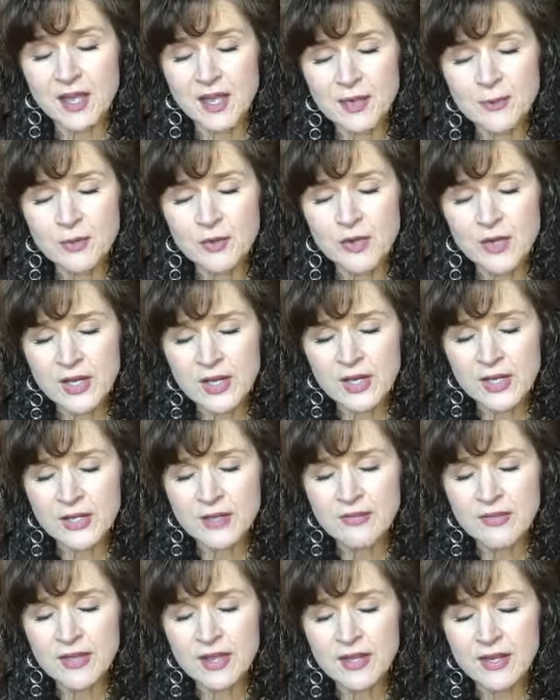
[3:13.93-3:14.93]
I
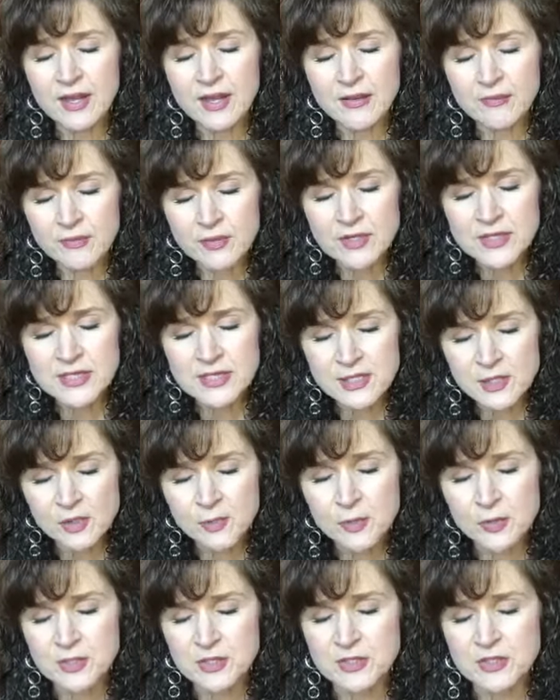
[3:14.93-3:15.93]
pray that every
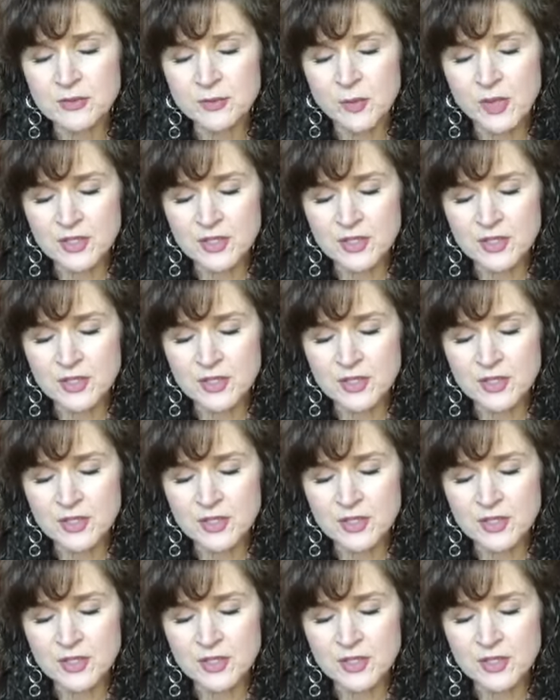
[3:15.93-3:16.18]
single person